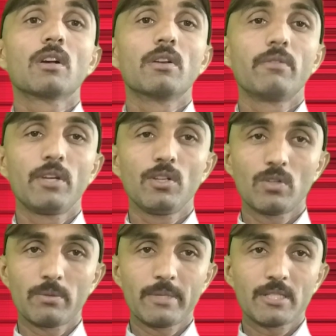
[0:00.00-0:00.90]
convey
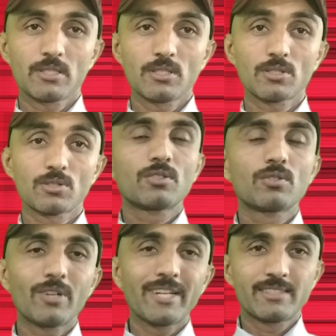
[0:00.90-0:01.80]
your message.
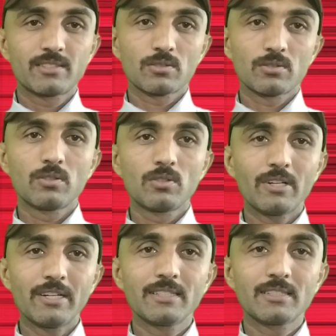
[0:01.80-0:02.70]
Is
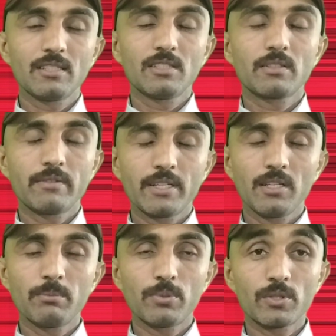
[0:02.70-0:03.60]
noise is a
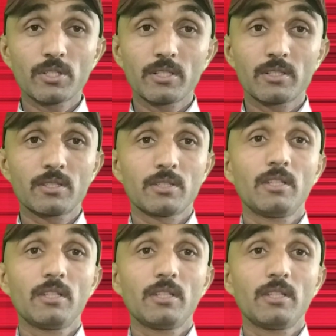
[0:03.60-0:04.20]
very important.